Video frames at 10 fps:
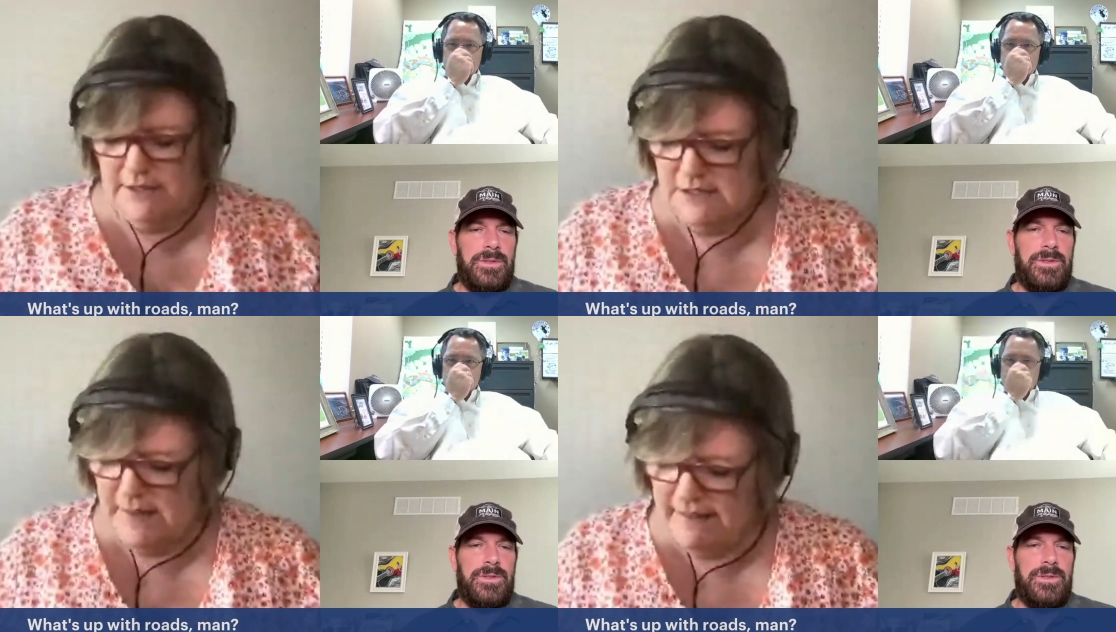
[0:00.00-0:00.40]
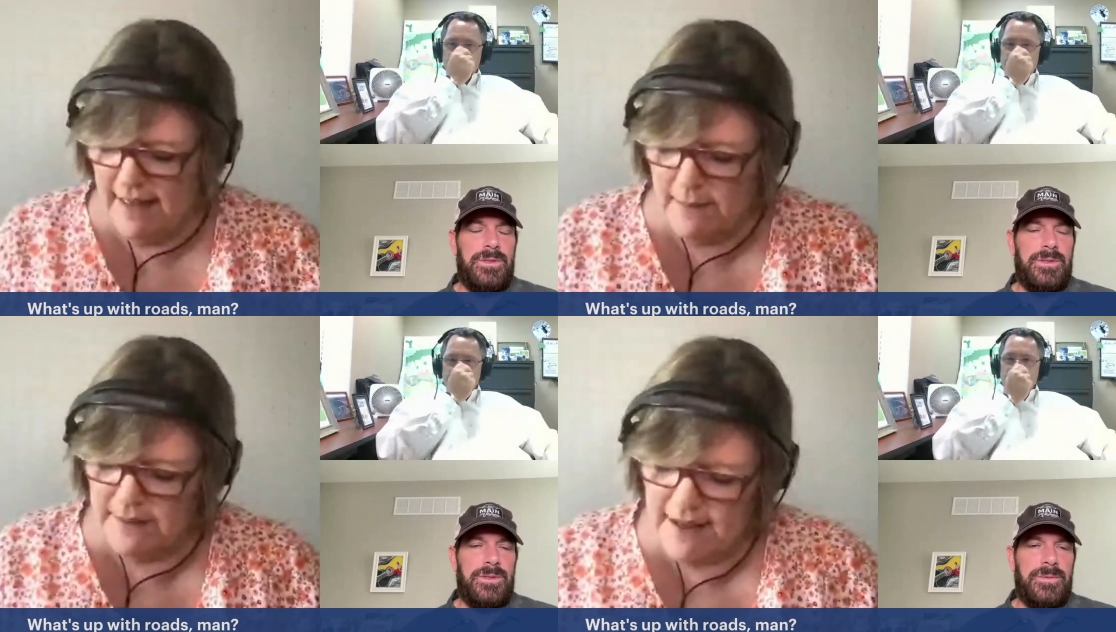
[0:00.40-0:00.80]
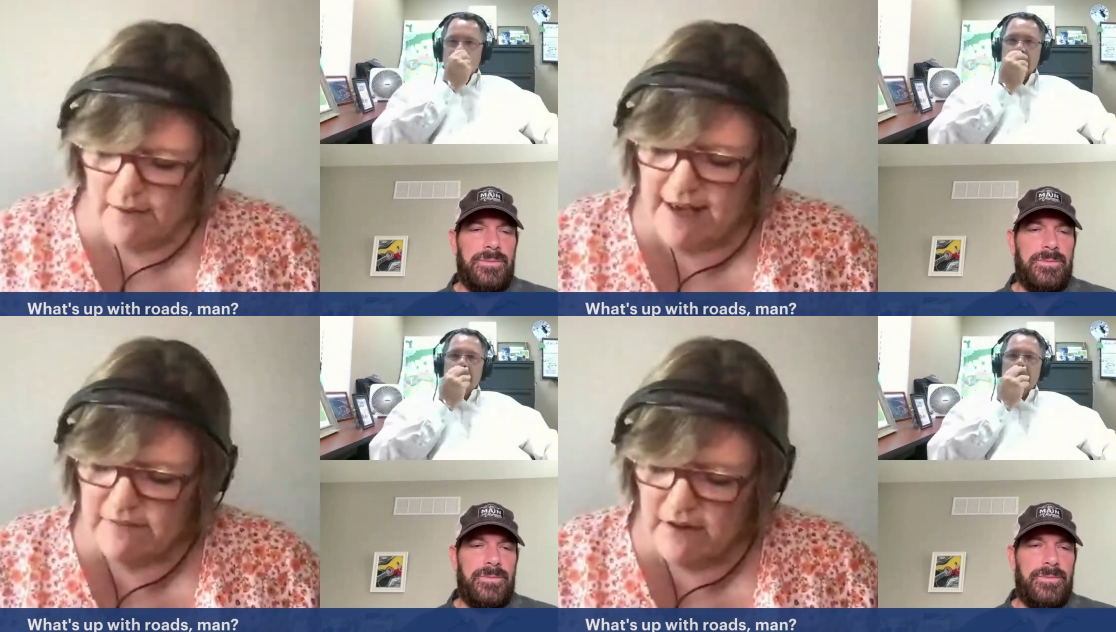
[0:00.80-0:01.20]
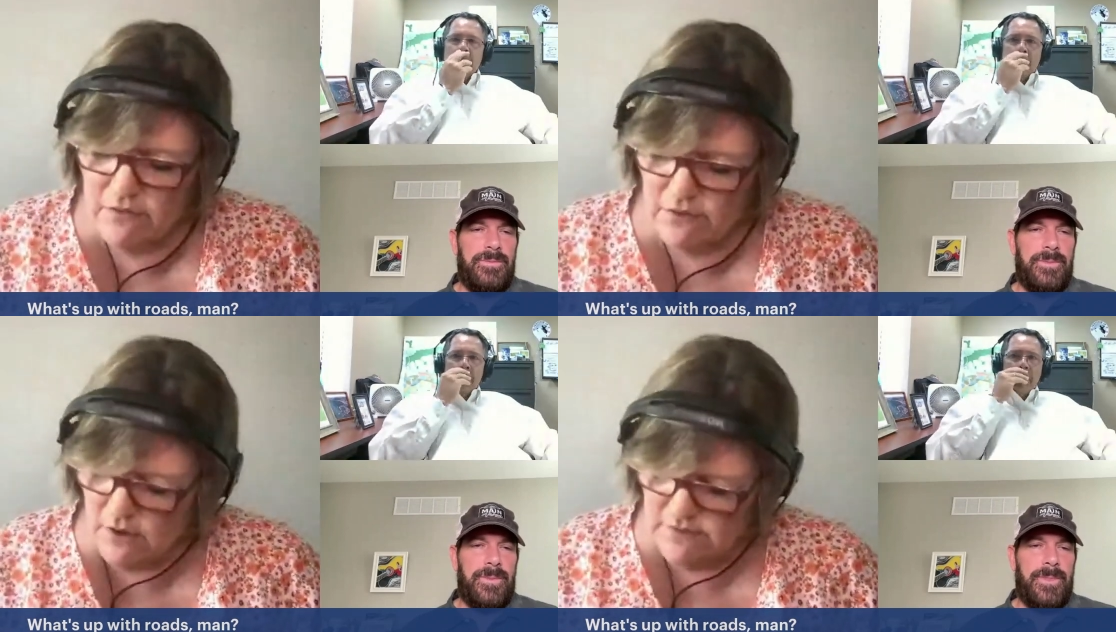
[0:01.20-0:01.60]
Speaker 1: to spend that but now i have
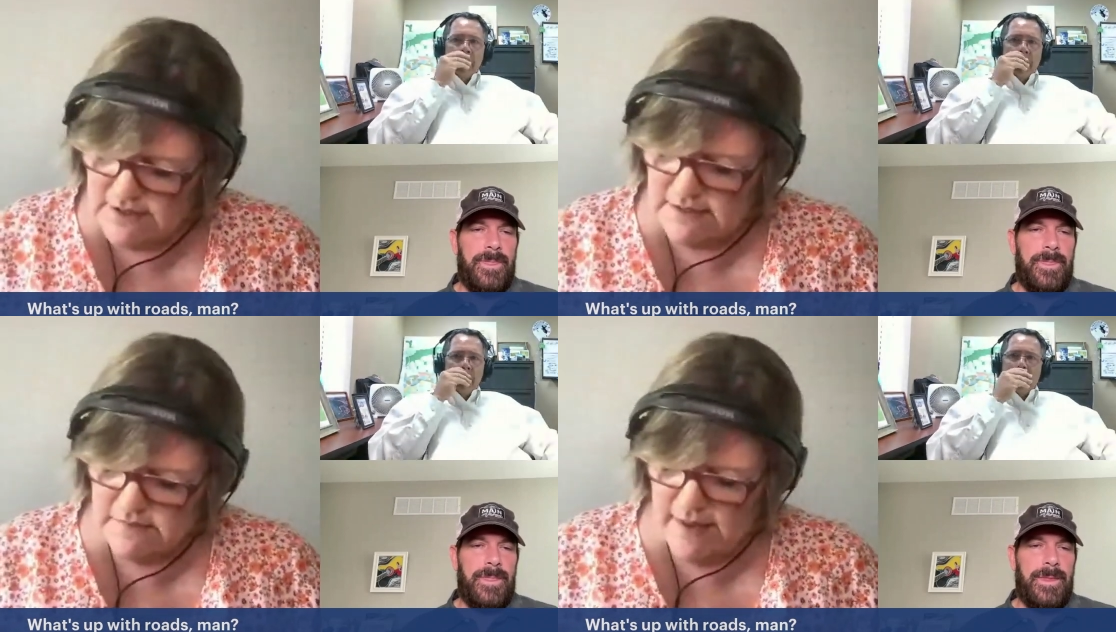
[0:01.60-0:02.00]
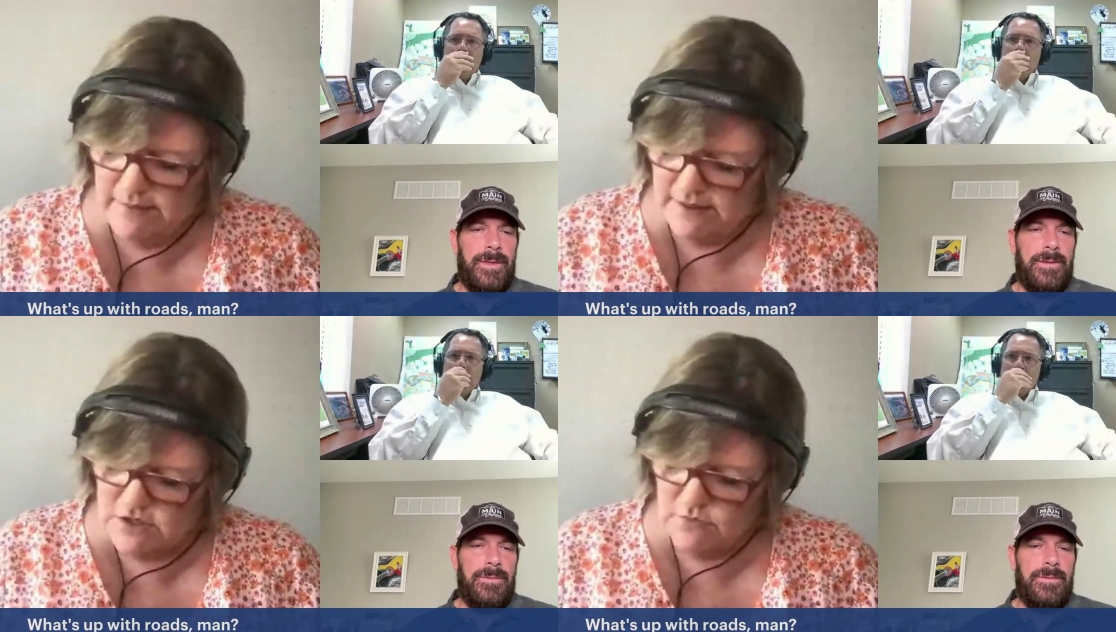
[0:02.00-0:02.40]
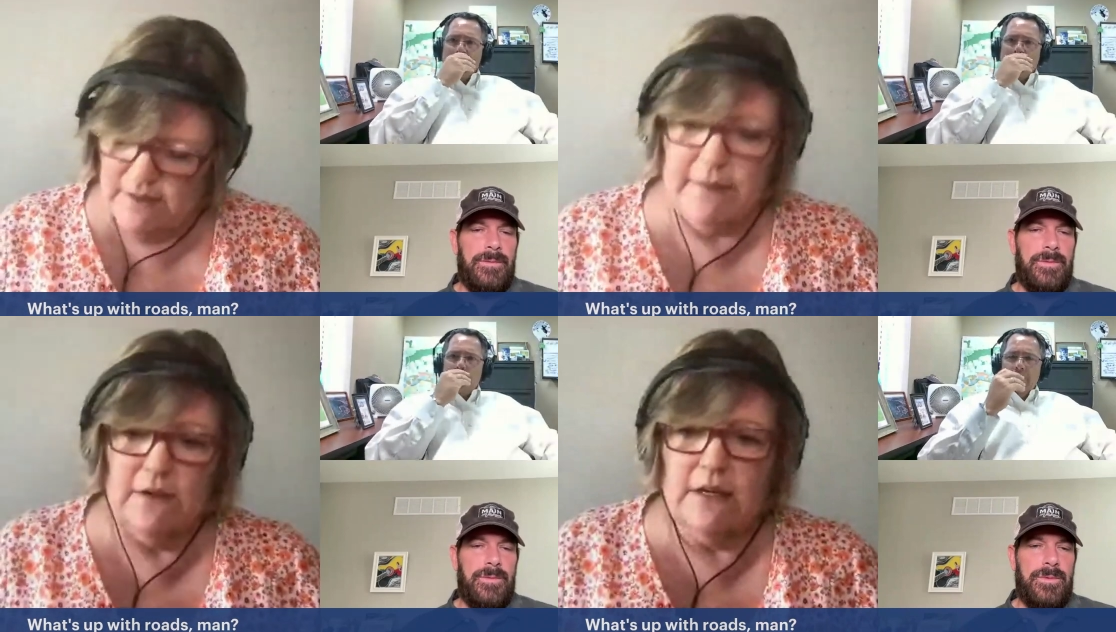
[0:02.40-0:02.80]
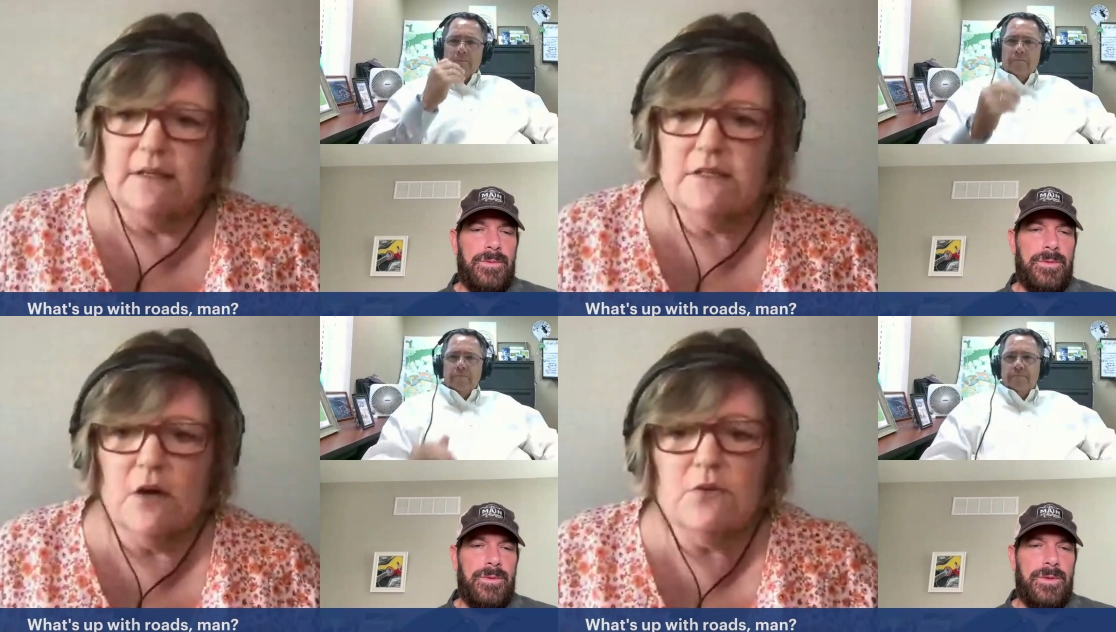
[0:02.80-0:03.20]
another note that says maybe it's 3
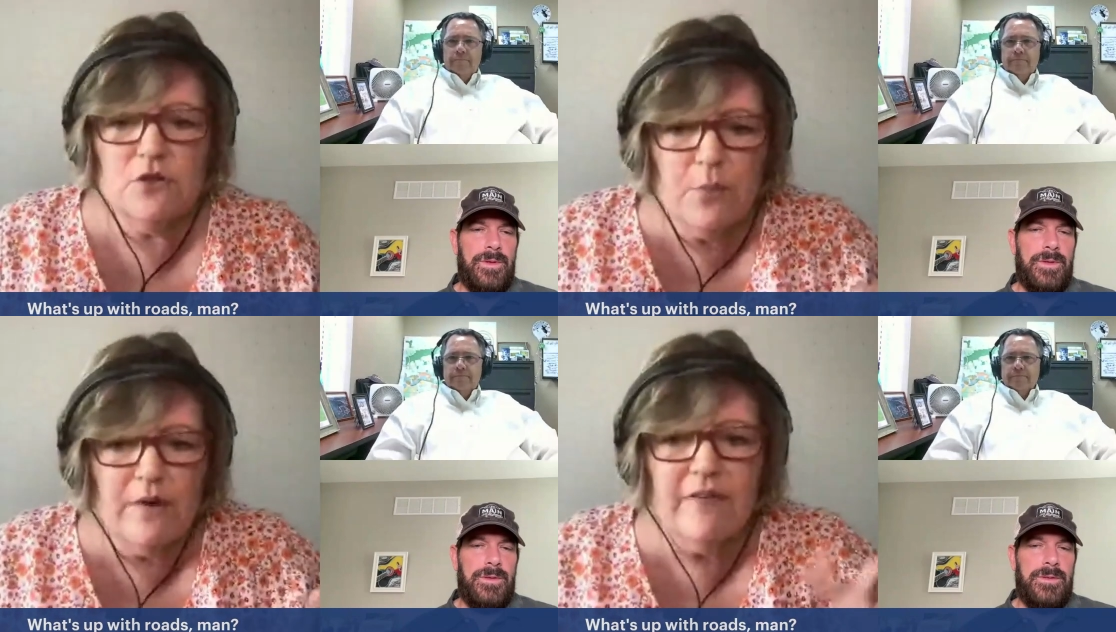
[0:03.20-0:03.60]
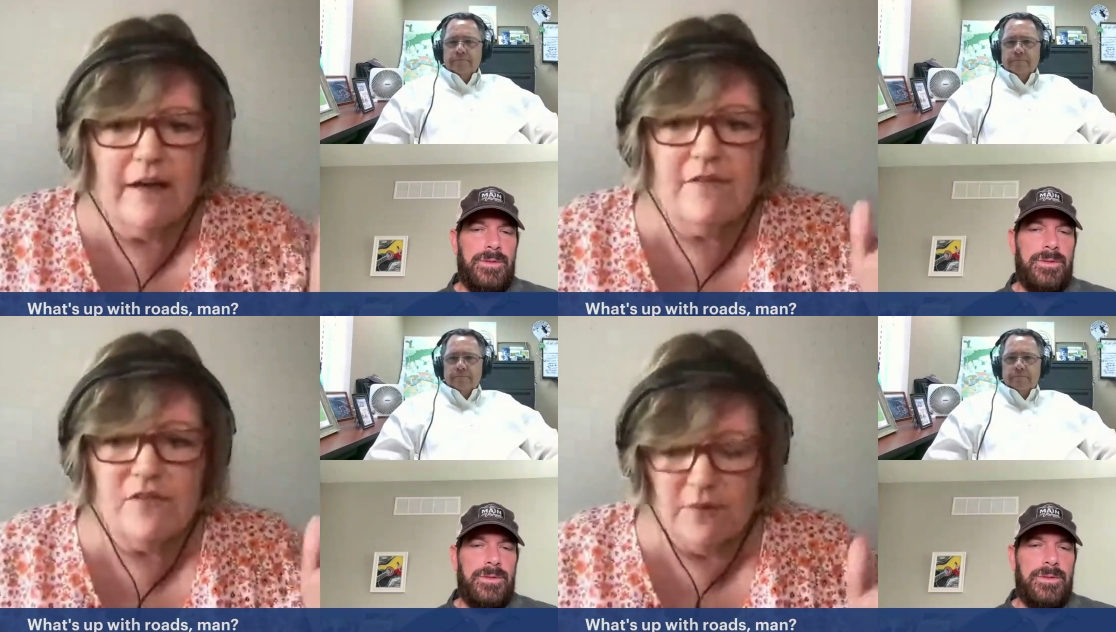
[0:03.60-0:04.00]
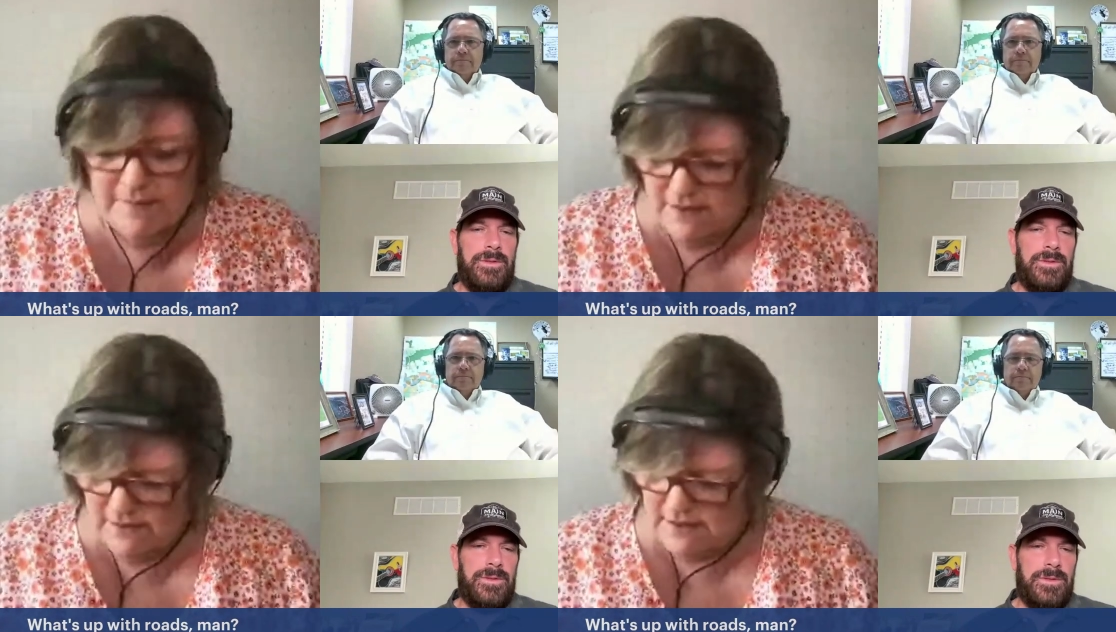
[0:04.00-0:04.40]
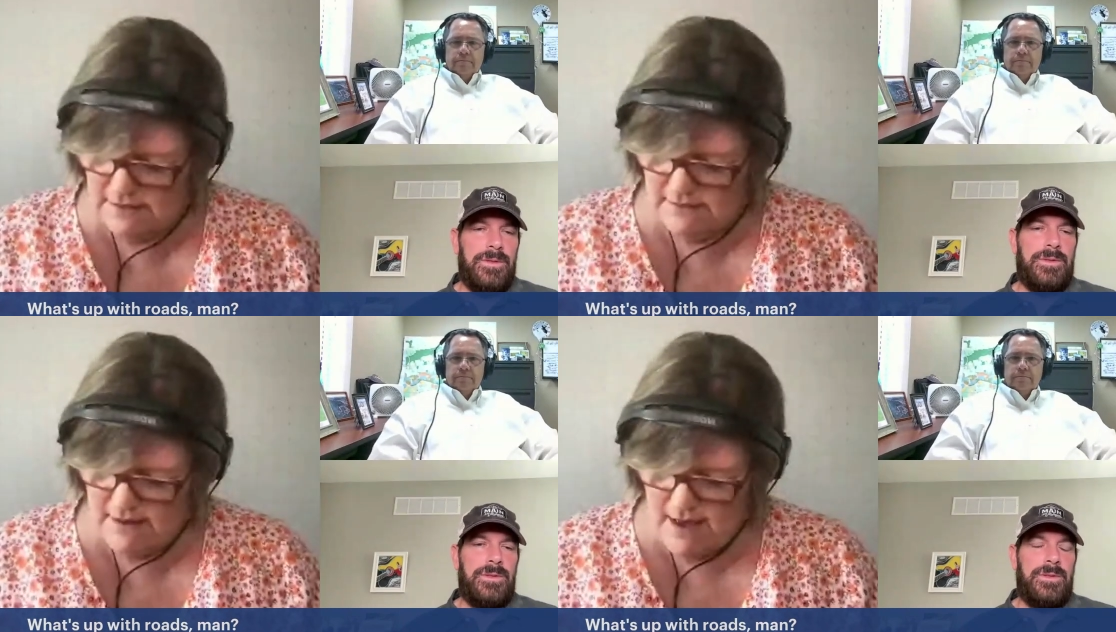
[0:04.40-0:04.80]
million so 2.5 to 3
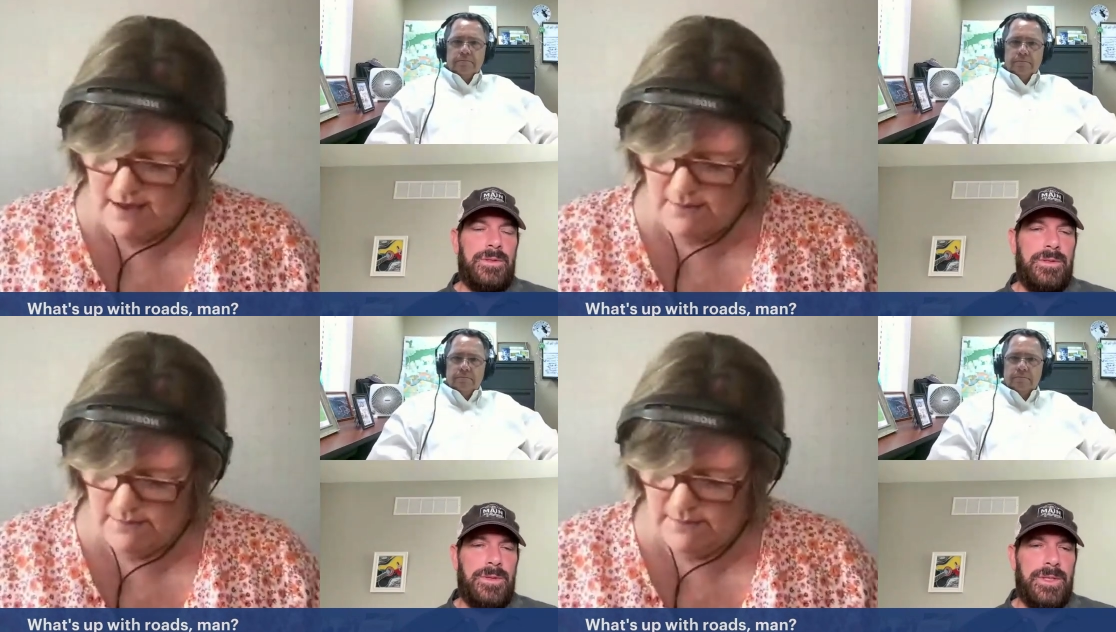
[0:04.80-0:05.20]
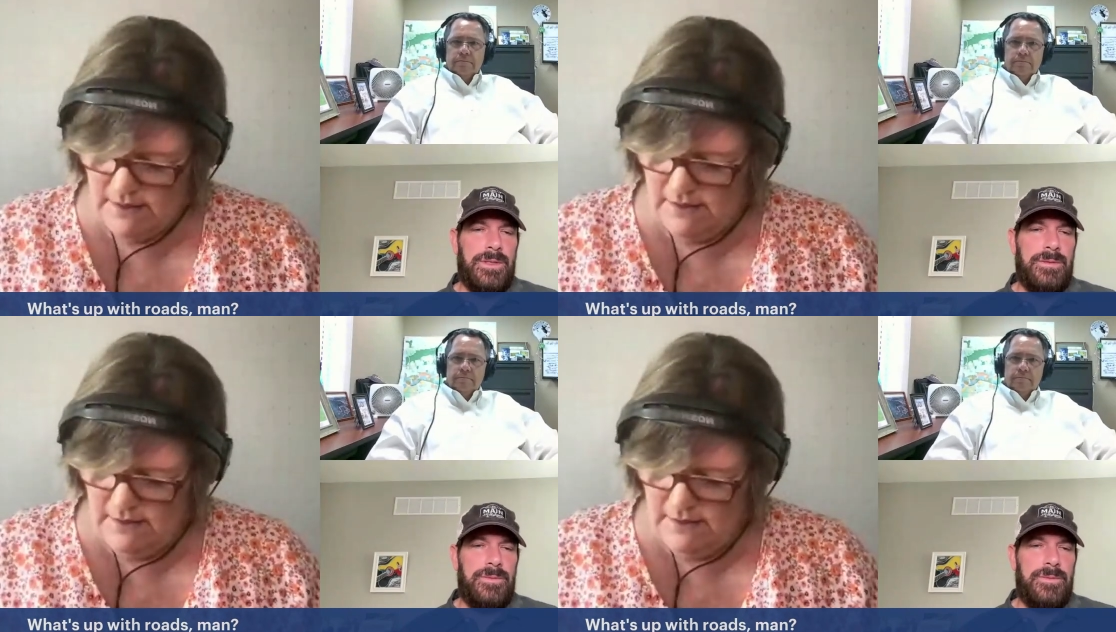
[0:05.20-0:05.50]
million um, okay